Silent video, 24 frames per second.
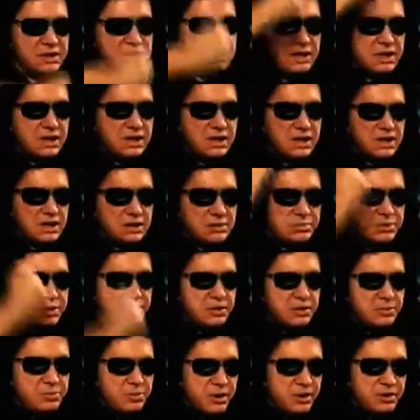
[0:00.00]
and
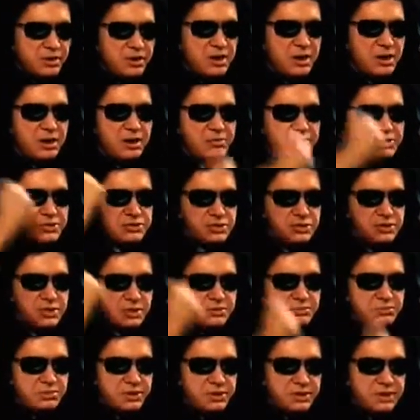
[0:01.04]
pick up our garbage and they
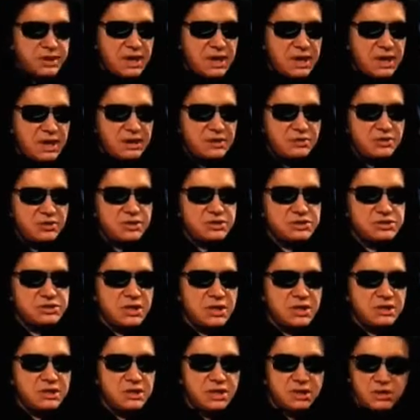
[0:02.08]
build the highways
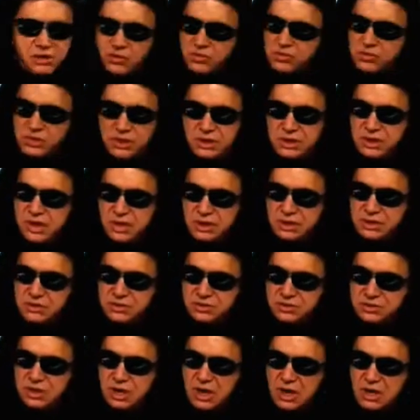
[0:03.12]
and they don't really like their
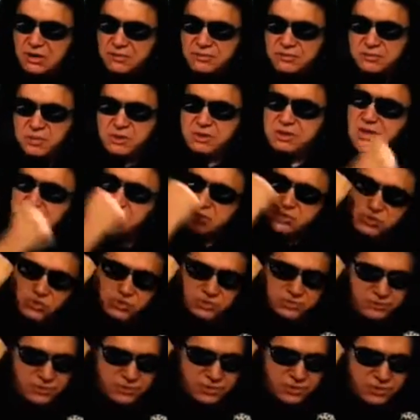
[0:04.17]
jobs. But they do
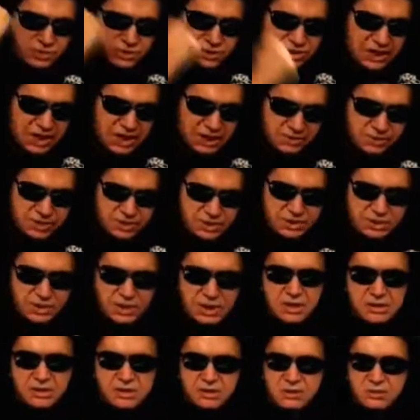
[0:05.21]
it for the salary at the
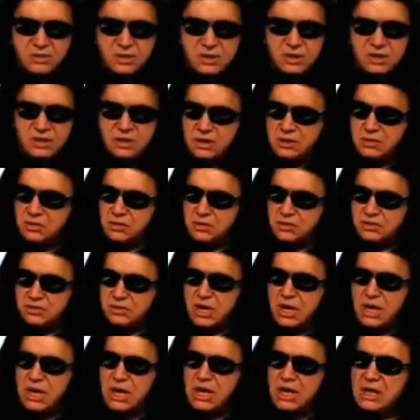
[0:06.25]
end of the week. In other words,
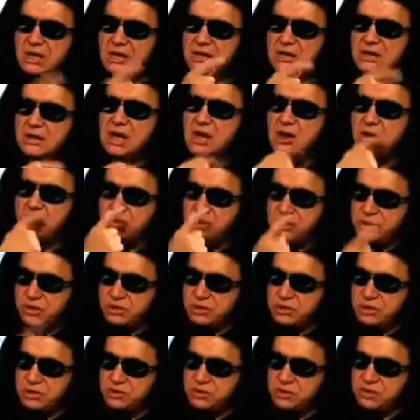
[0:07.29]
they only
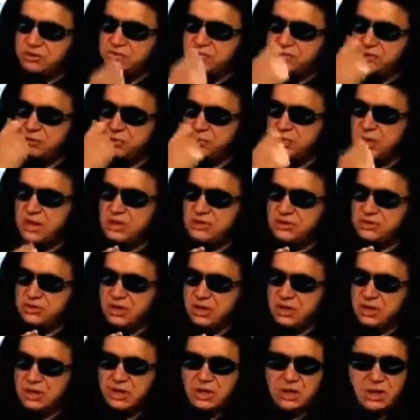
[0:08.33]
do it for the
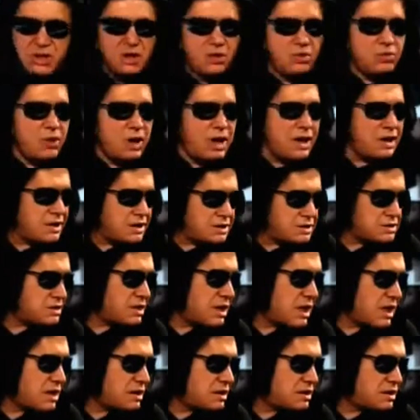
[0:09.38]
paycheck. Why is
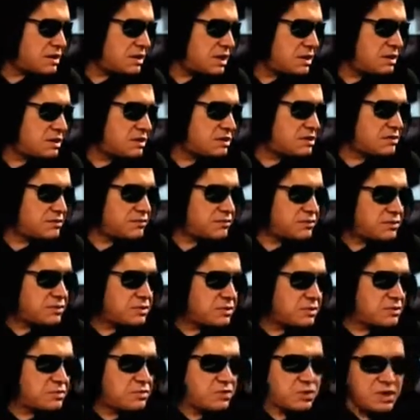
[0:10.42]
that any different
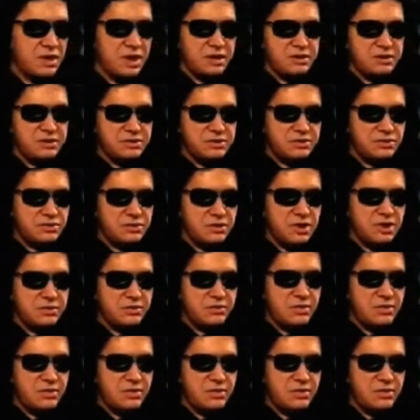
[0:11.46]
than what I do? Like,